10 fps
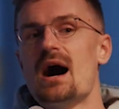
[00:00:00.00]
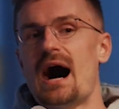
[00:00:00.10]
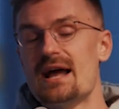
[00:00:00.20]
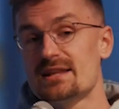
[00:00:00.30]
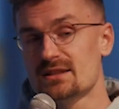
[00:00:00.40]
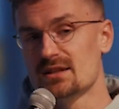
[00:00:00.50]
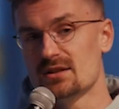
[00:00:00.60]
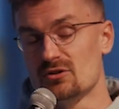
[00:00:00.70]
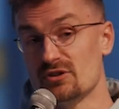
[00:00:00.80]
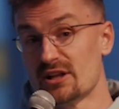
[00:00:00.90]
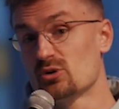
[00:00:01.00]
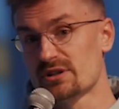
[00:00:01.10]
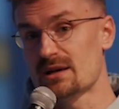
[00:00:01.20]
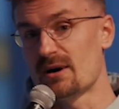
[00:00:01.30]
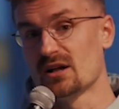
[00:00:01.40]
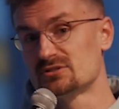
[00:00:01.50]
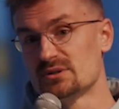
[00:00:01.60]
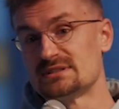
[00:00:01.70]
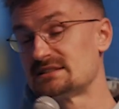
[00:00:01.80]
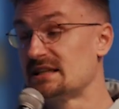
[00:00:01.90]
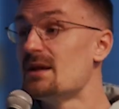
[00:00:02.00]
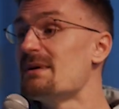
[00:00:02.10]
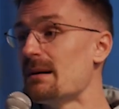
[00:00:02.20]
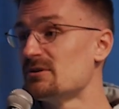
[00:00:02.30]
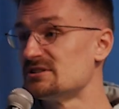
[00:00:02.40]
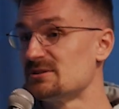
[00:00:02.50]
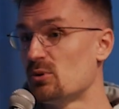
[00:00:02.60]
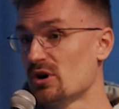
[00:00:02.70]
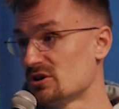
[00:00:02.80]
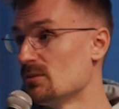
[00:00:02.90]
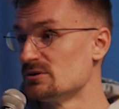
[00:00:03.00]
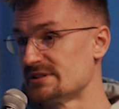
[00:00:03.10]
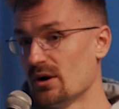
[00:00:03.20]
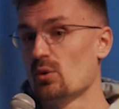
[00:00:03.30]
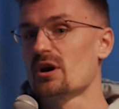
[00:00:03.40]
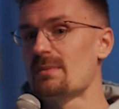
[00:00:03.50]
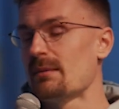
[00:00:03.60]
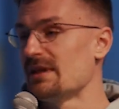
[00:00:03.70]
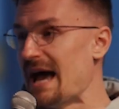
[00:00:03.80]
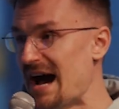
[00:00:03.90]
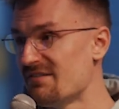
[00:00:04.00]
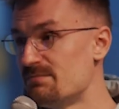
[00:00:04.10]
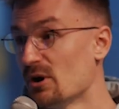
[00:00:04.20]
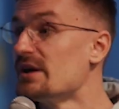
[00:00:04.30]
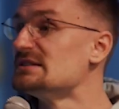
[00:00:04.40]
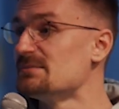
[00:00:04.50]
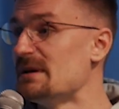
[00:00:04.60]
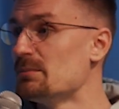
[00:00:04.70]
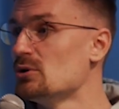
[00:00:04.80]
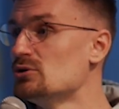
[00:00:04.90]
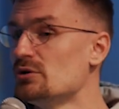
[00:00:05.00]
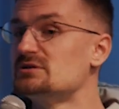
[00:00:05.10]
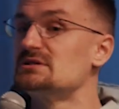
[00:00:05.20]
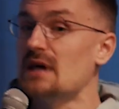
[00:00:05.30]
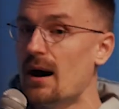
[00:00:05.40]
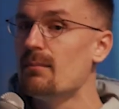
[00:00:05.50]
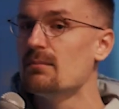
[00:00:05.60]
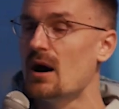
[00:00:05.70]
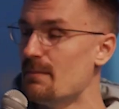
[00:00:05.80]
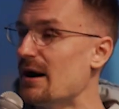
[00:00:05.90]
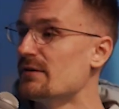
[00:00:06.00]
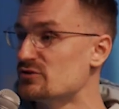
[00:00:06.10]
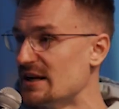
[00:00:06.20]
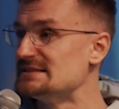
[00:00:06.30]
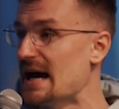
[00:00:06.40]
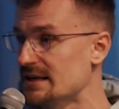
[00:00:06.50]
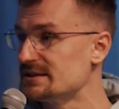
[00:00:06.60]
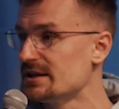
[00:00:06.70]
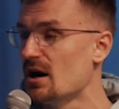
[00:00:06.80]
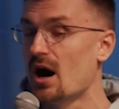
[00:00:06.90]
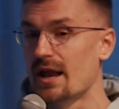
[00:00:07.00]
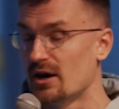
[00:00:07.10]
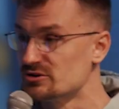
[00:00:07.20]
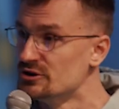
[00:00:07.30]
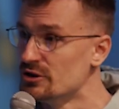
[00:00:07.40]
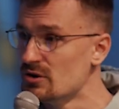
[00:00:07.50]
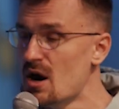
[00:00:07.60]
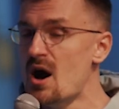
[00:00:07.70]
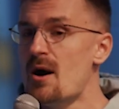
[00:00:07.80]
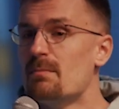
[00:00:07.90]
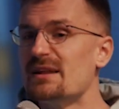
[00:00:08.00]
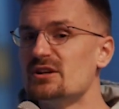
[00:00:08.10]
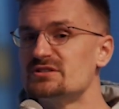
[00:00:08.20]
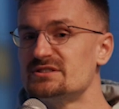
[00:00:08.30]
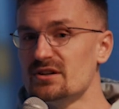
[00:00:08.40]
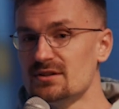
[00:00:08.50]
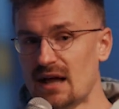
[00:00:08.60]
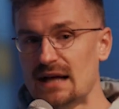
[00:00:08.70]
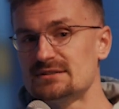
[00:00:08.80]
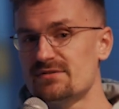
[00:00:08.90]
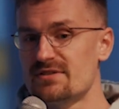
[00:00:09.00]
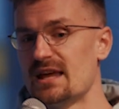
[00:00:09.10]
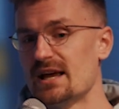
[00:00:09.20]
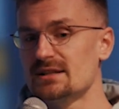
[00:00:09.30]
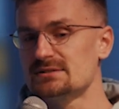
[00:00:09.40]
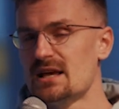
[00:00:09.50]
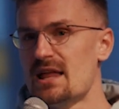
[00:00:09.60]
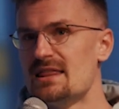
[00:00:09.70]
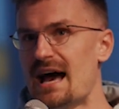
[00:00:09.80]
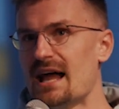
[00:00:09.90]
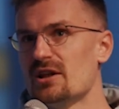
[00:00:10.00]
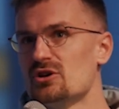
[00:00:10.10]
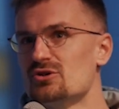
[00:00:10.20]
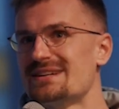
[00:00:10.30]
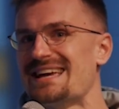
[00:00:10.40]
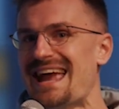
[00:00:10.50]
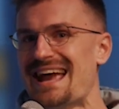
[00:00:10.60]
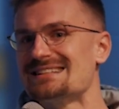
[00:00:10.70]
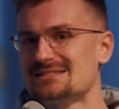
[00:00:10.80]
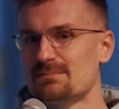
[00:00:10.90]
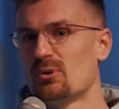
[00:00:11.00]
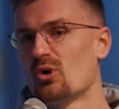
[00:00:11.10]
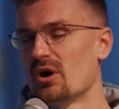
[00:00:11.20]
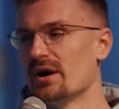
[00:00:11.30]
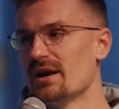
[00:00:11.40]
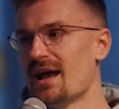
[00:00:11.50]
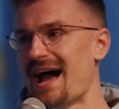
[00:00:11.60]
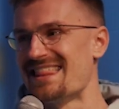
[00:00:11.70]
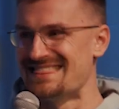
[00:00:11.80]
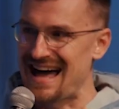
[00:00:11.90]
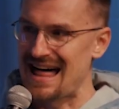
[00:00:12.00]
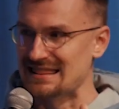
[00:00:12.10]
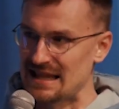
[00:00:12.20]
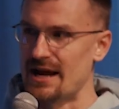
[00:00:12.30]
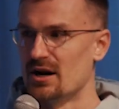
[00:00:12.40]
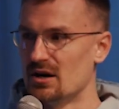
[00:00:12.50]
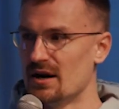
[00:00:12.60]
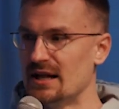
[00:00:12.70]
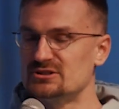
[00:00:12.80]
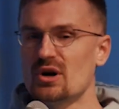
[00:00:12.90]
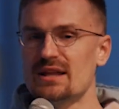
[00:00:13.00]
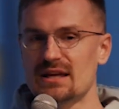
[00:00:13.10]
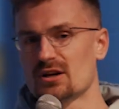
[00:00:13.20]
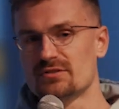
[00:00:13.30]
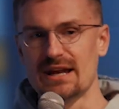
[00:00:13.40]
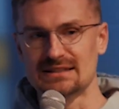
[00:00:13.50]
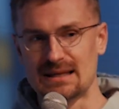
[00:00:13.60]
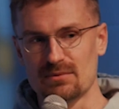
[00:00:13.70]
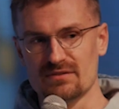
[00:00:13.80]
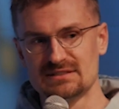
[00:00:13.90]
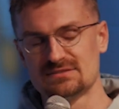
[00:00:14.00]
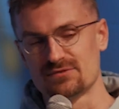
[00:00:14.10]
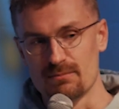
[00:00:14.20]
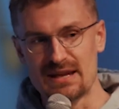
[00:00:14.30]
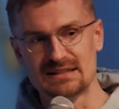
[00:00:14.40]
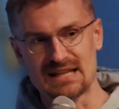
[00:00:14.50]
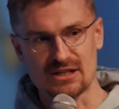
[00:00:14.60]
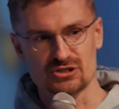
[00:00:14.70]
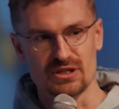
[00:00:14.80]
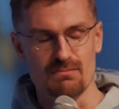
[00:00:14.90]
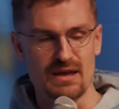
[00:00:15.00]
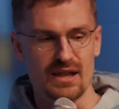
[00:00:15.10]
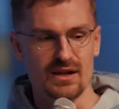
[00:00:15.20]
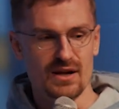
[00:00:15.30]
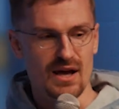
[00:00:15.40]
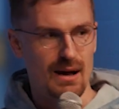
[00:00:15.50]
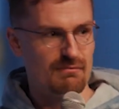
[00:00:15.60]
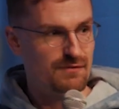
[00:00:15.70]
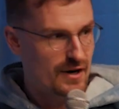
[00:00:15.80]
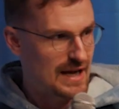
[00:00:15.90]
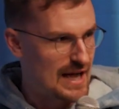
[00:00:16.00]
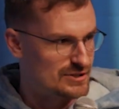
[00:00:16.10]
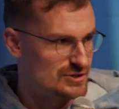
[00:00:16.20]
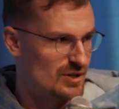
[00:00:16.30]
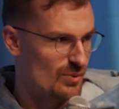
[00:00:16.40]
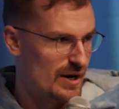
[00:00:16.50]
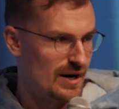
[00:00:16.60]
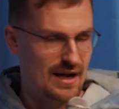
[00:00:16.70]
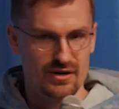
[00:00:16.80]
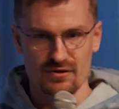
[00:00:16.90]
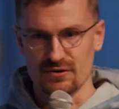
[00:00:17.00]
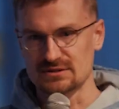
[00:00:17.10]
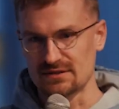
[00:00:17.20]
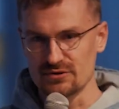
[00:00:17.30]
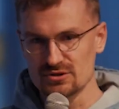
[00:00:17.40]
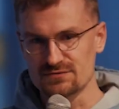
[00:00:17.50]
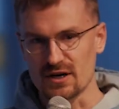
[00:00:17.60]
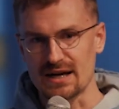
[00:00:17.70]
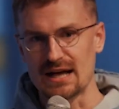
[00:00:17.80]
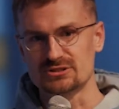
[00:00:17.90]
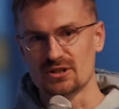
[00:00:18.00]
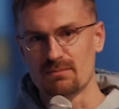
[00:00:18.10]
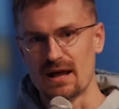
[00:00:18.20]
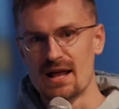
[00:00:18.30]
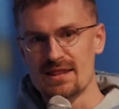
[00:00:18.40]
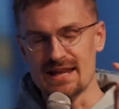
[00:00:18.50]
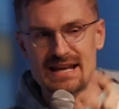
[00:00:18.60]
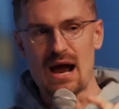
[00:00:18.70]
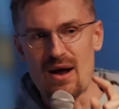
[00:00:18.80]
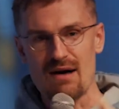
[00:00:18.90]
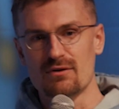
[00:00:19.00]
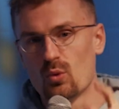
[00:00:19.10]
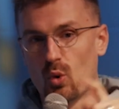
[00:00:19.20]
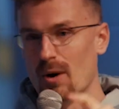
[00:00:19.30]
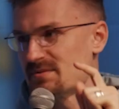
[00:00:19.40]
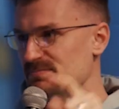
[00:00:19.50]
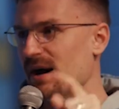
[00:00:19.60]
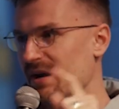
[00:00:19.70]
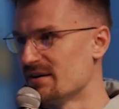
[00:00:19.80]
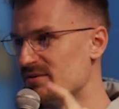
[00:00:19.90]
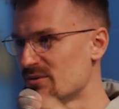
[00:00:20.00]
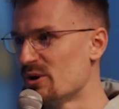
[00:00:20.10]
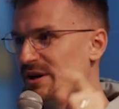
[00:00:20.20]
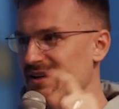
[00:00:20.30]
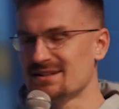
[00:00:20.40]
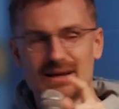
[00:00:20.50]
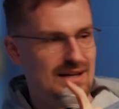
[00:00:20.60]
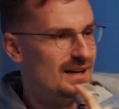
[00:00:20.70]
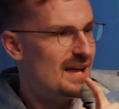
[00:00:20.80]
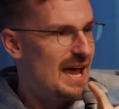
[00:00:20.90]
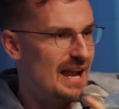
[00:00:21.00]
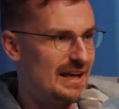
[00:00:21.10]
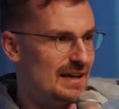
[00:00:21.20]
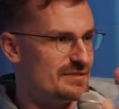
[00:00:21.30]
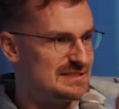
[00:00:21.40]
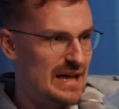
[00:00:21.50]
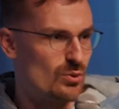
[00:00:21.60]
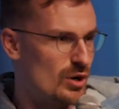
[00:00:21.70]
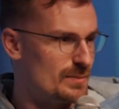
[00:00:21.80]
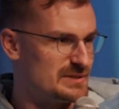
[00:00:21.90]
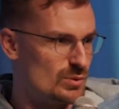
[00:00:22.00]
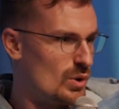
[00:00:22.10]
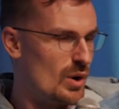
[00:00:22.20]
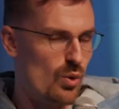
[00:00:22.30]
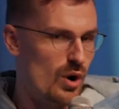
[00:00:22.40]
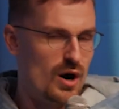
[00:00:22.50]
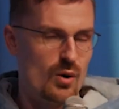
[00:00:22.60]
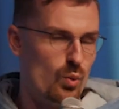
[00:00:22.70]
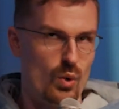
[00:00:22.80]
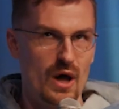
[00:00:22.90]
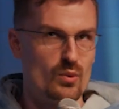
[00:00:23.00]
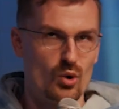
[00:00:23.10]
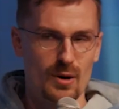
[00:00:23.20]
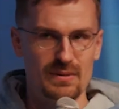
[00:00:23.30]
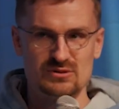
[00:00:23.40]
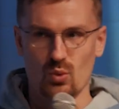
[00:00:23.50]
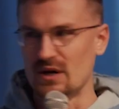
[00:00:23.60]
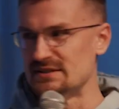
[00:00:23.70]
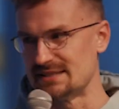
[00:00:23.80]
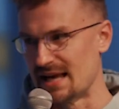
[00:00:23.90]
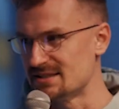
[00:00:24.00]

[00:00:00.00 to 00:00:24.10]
I think that the really cool thing about L2 is it's going to be able to support global scale. We're going to be able to have billions of people who do some amount of transacting on L2, but there's still lots of things that you can't support at that layer. And so I think a great example of this for me has actually been Farcaster, where I don't know if folks have used Farcaster, but they now have a warps button where you can click and it gives 10 warps. And one warp is 1 cent.